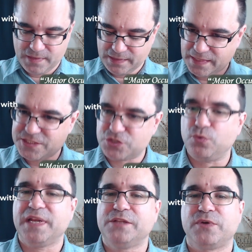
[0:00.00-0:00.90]
Let's do
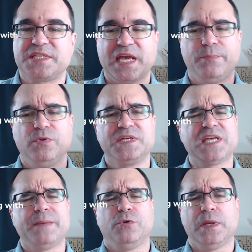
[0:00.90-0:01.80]
another example.
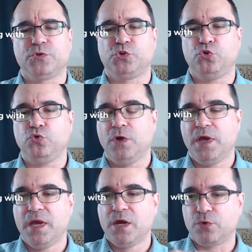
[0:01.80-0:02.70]
Example number two,
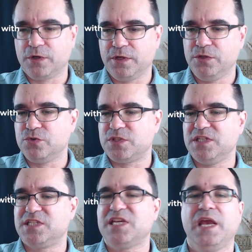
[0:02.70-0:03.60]
we're going to use these
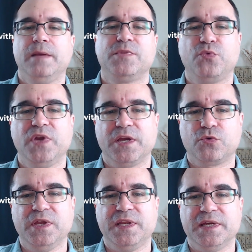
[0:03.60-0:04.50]
same three
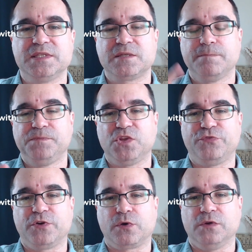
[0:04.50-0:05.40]
ingredients to
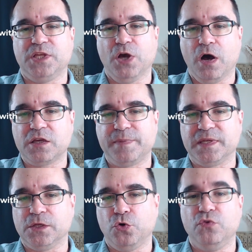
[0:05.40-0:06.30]
figure out the occupant
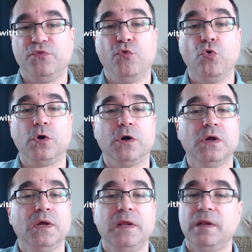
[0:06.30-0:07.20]
load for
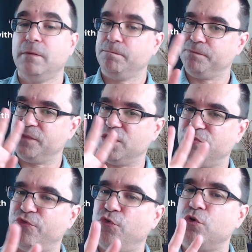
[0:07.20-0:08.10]
the
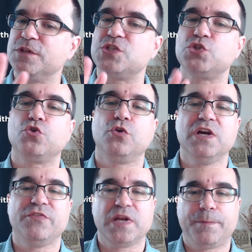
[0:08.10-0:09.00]
fourth story
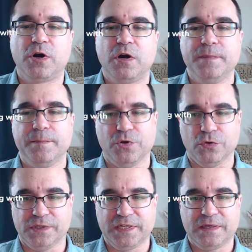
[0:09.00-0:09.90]
of an apartment
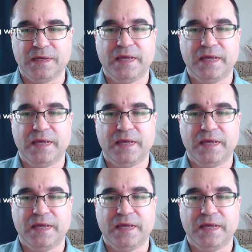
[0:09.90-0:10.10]
building.